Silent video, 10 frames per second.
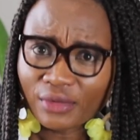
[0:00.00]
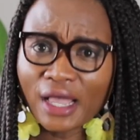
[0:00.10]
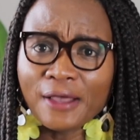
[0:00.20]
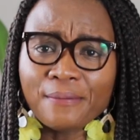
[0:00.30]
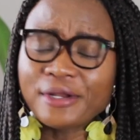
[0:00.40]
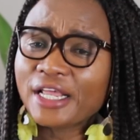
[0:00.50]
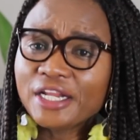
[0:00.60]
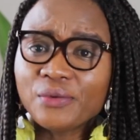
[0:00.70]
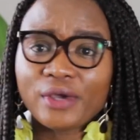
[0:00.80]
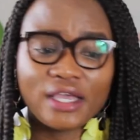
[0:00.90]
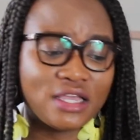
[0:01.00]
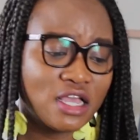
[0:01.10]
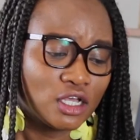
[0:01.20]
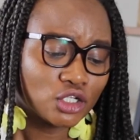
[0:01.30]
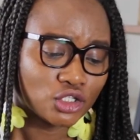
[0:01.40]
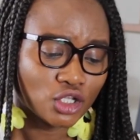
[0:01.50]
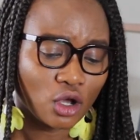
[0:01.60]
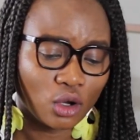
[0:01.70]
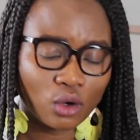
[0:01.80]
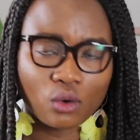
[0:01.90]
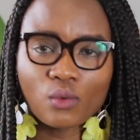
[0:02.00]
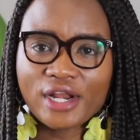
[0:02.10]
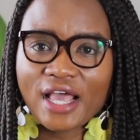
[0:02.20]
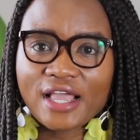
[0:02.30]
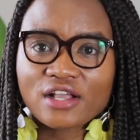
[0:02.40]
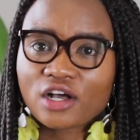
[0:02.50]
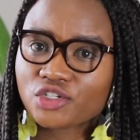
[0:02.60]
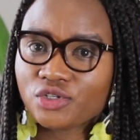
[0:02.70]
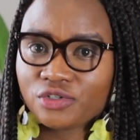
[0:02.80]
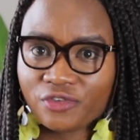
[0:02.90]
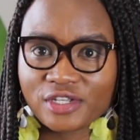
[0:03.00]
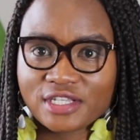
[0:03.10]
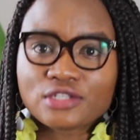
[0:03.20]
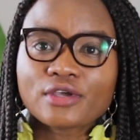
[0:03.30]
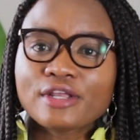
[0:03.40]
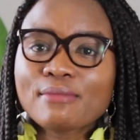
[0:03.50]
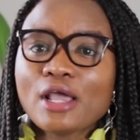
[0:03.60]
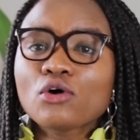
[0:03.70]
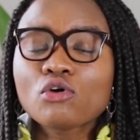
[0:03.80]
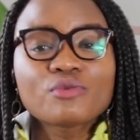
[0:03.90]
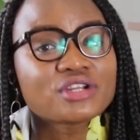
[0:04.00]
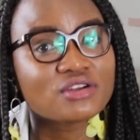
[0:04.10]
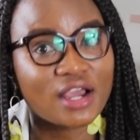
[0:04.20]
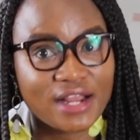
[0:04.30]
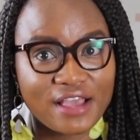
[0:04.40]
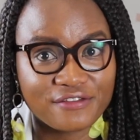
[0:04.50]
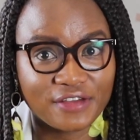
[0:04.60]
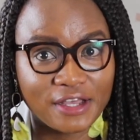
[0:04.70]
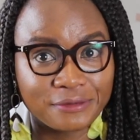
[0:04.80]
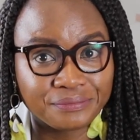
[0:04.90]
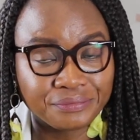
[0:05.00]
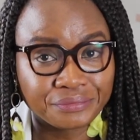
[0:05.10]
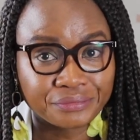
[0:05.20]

But anyway, so when I got to university, so in my home we did not have